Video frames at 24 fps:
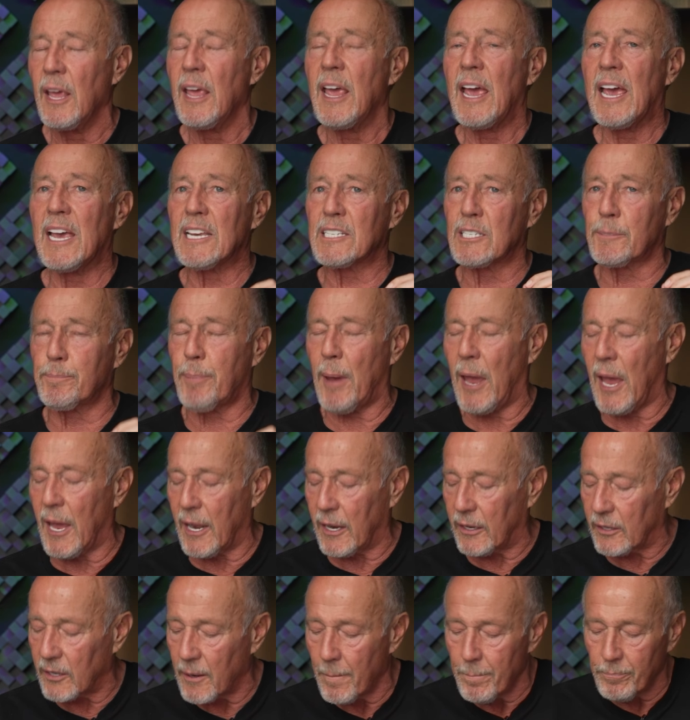has
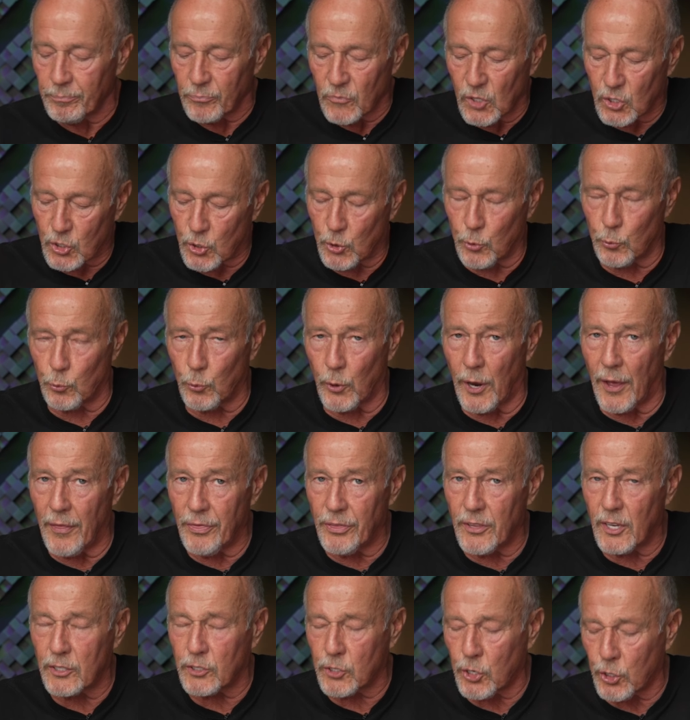been to run
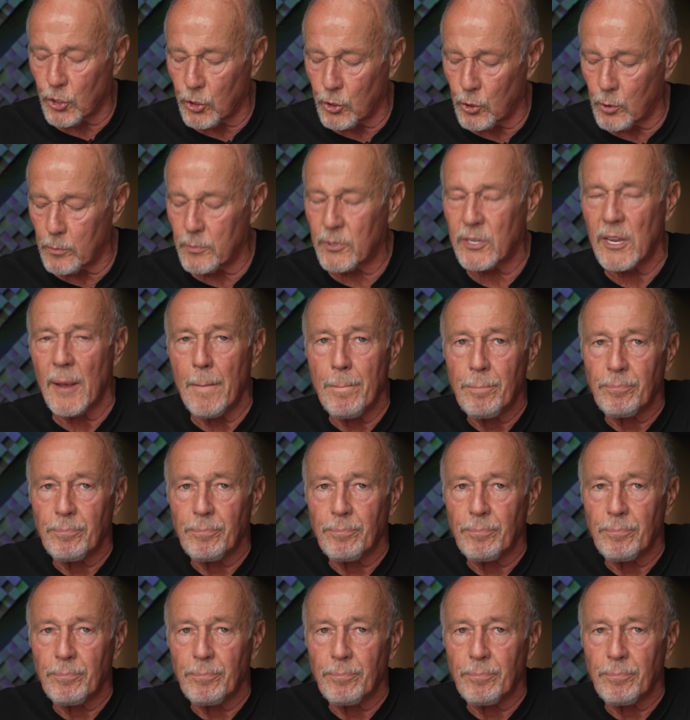the tubes